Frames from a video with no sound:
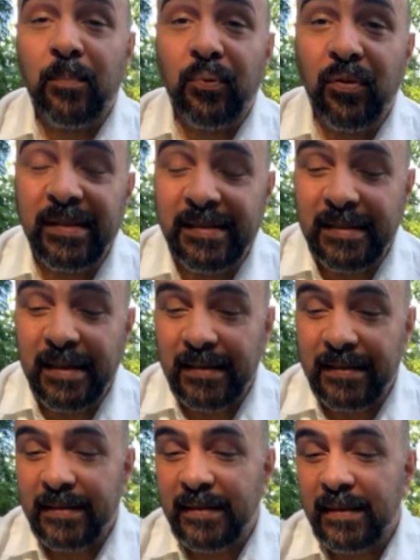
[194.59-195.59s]

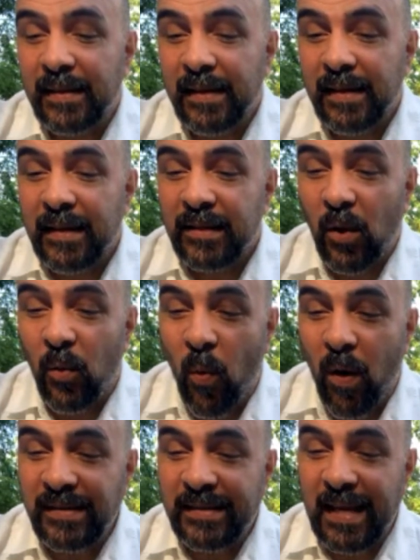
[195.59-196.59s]
princess. The
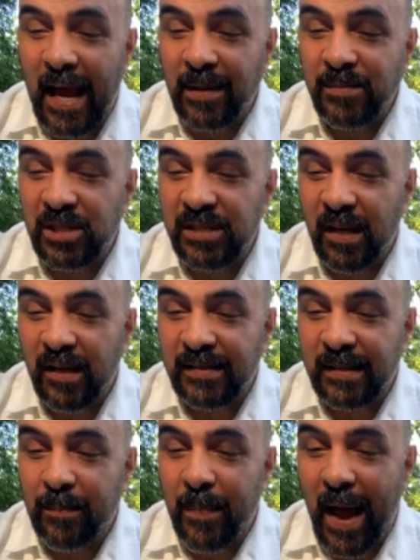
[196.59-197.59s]
one time she touched the